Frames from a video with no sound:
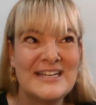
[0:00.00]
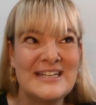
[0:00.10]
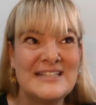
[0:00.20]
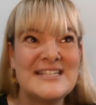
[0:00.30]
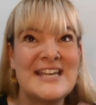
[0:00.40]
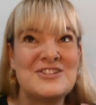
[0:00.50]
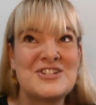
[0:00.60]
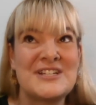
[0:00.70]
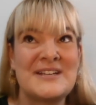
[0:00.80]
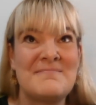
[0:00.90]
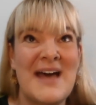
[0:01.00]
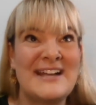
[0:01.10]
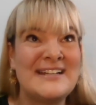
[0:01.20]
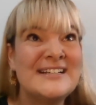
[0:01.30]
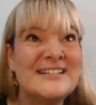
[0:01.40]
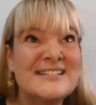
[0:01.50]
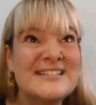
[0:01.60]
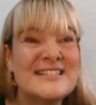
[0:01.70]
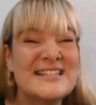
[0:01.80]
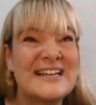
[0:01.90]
intention matters.